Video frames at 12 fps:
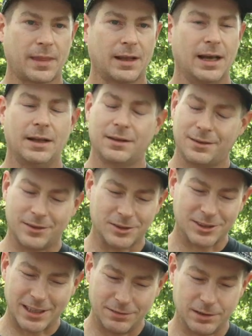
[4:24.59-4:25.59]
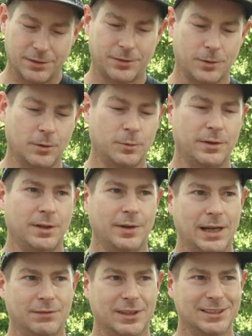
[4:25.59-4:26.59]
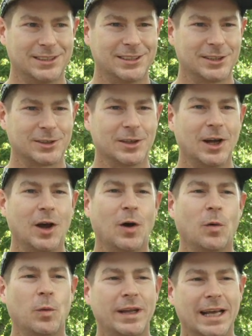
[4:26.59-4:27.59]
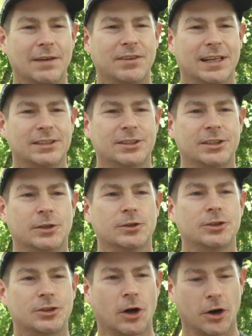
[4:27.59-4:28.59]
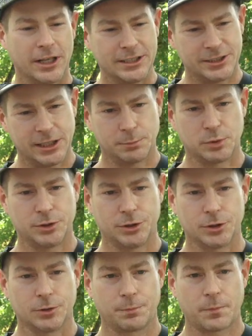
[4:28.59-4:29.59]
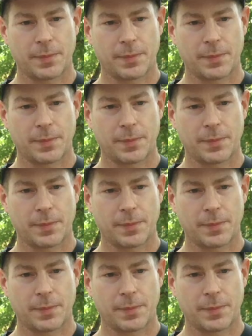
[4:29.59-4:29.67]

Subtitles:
And there's even a third one that we have to consider. We have to consider starting temperature.